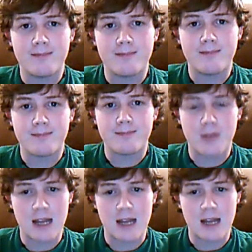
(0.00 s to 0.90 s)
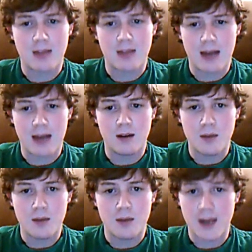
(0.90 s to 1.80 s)
thing that
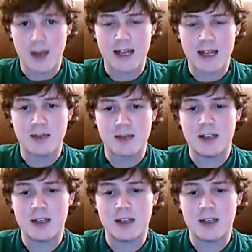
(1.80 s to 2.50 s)
Briley asked me to do,